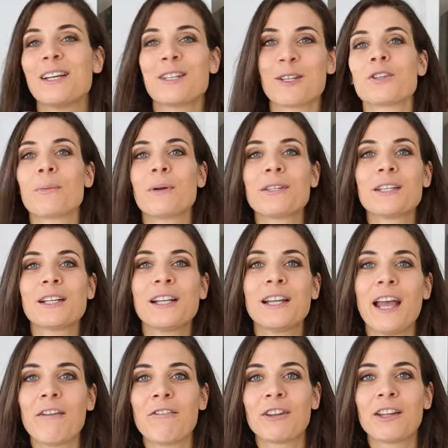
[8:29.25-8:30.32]
So basically
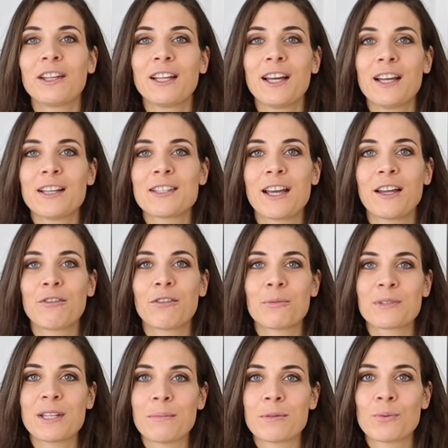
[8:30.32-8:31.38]
everything that I said from
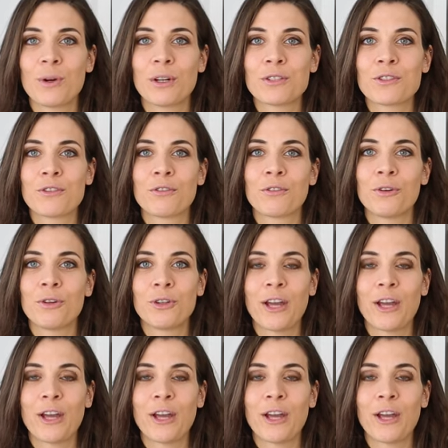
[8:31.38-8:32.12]
steps one to four,